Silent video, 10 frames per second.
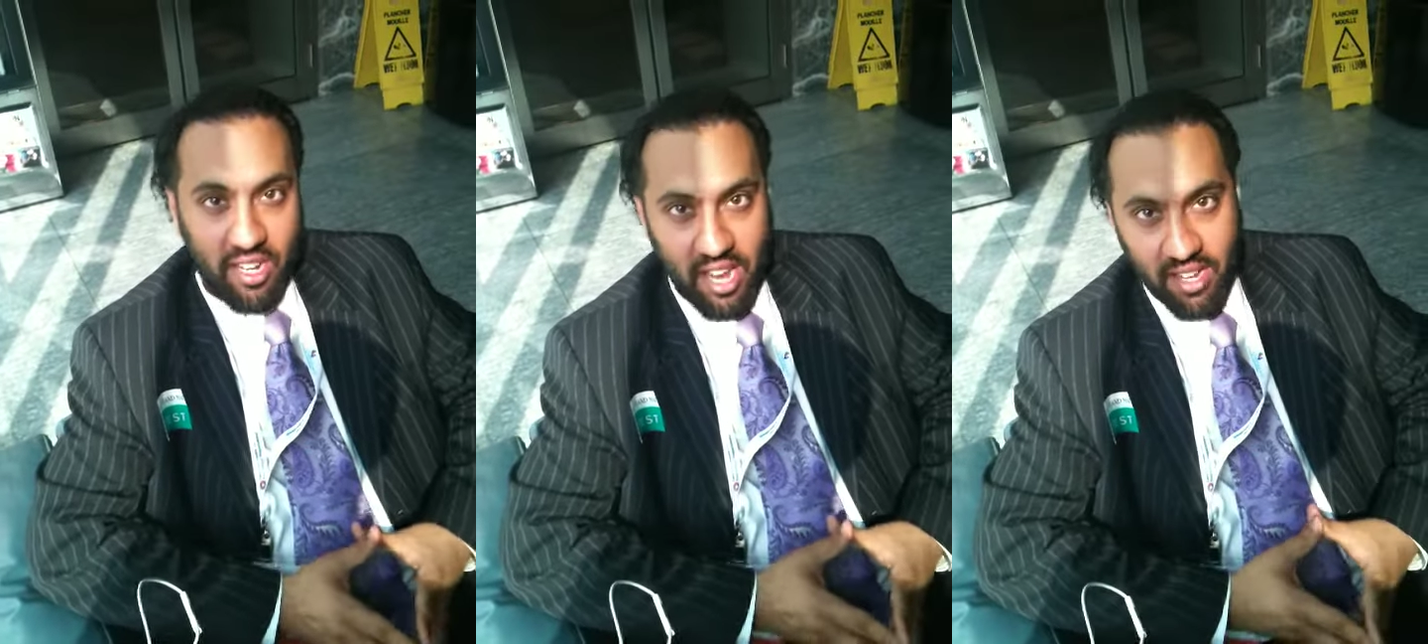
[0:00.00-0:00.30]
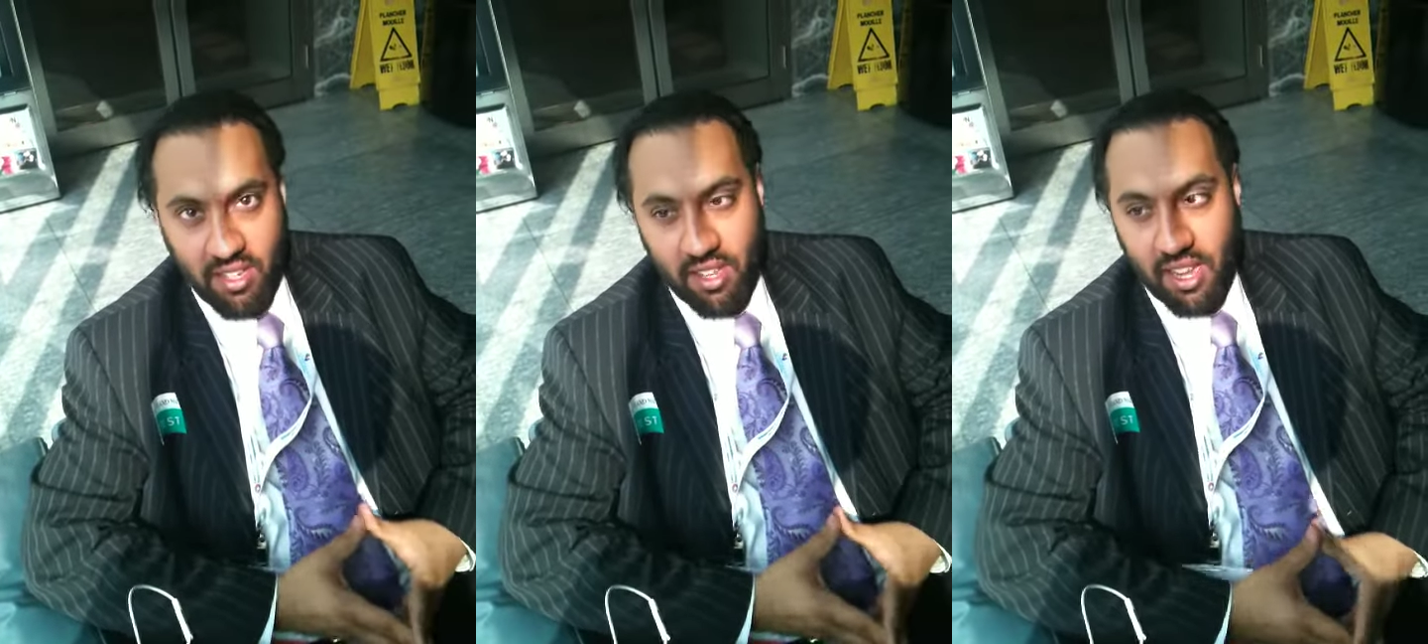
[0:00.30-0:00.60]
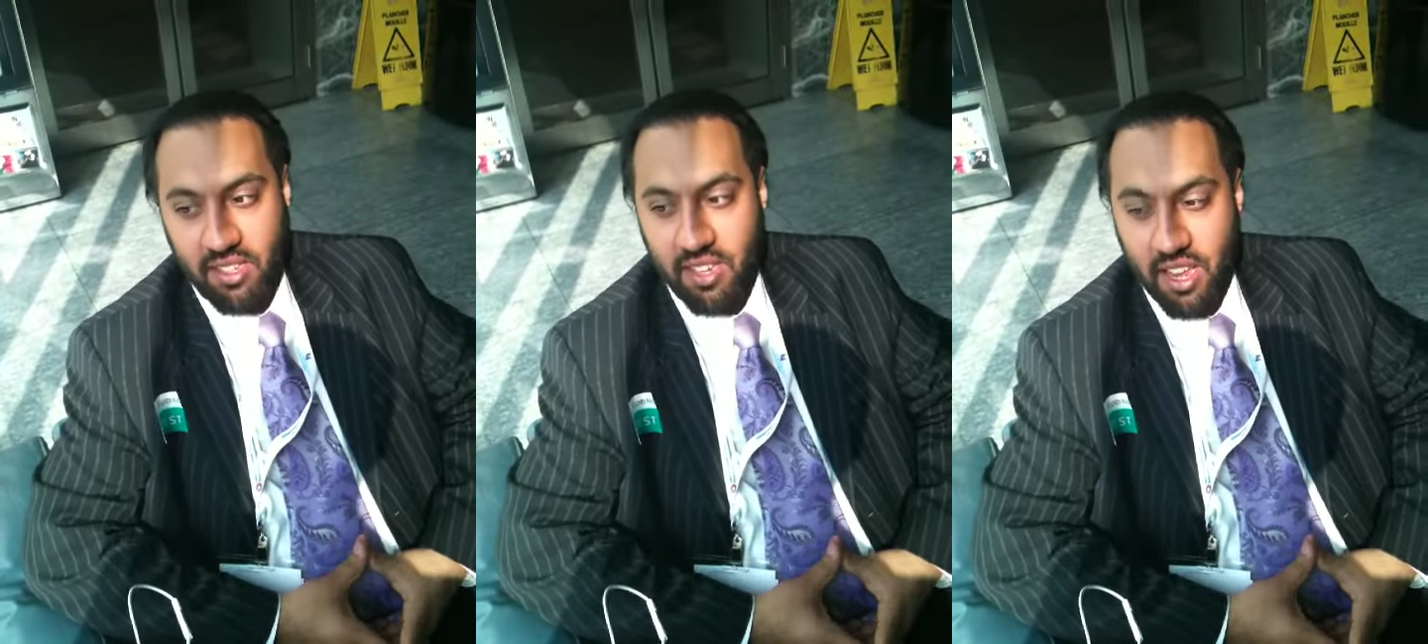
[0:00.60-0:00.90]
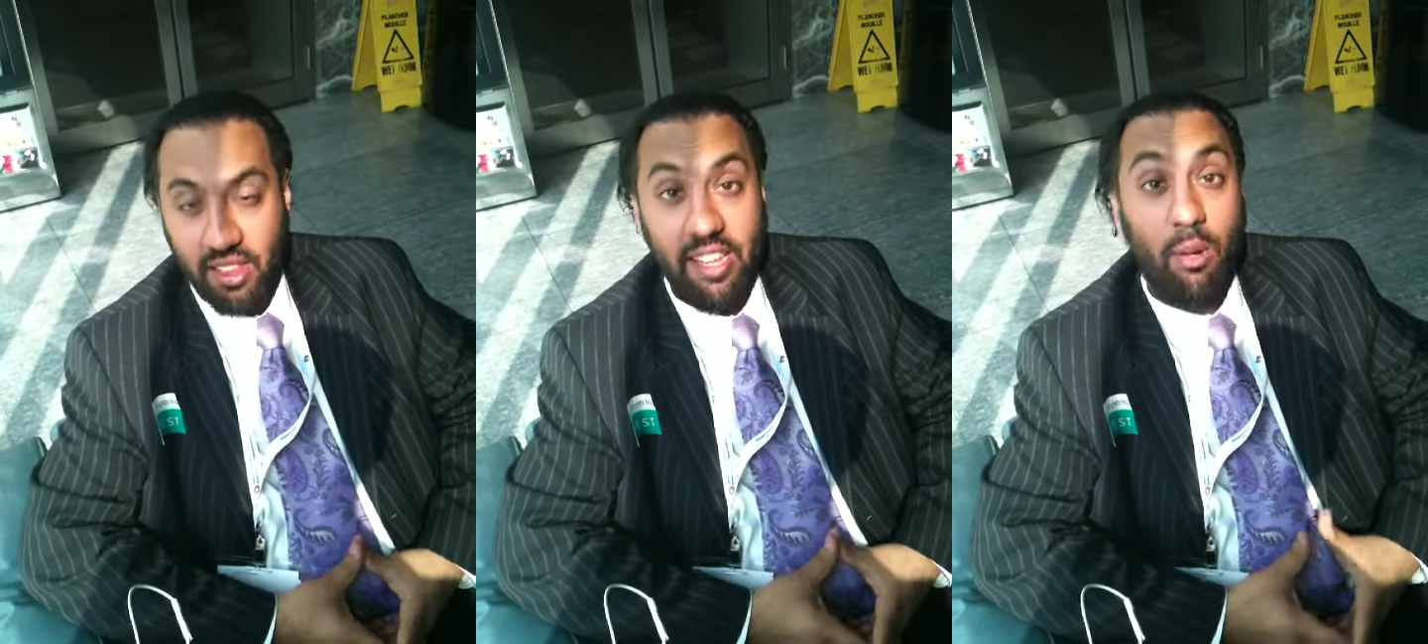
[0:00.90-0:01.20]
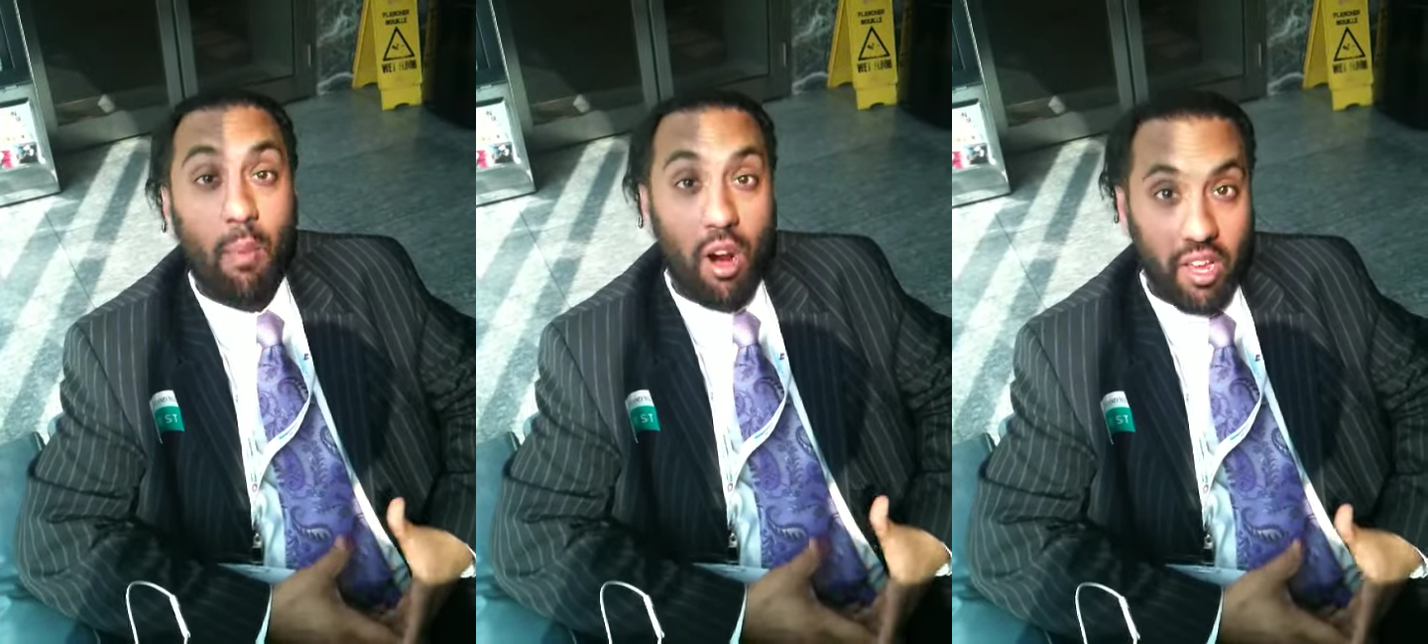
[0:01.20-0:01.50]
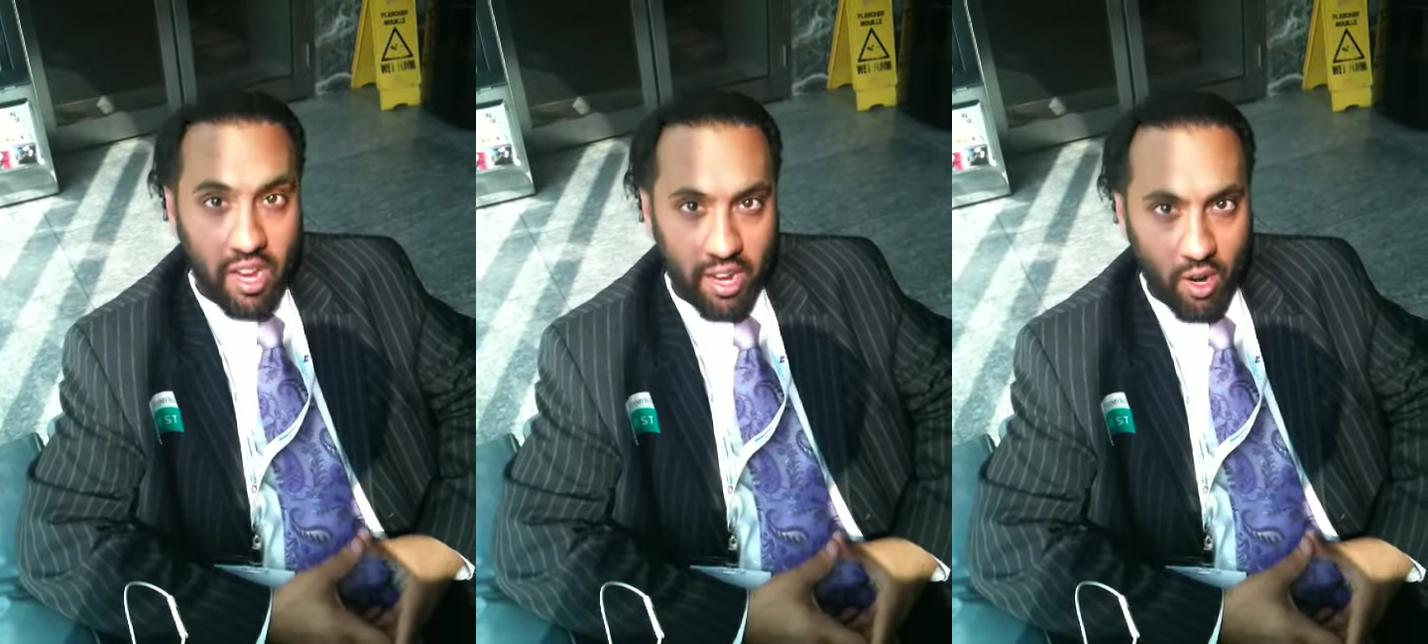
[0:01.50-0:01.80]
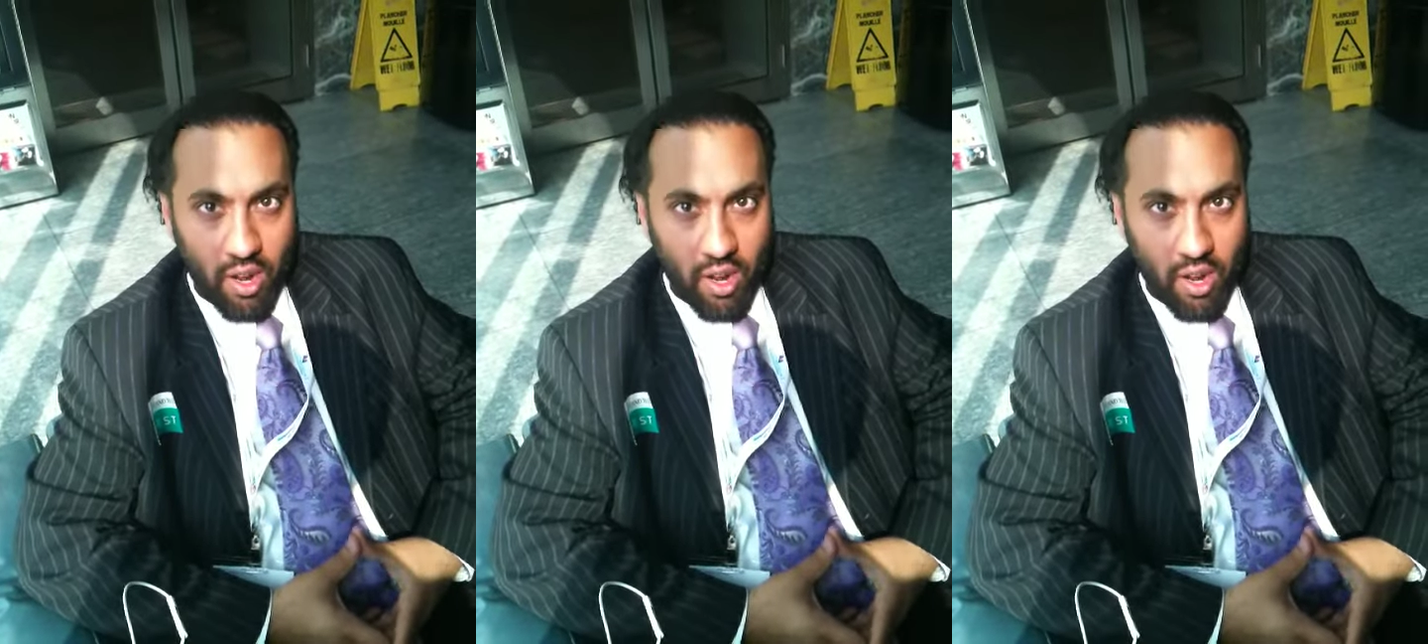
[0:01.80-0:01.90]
against, let's say, legal marketing.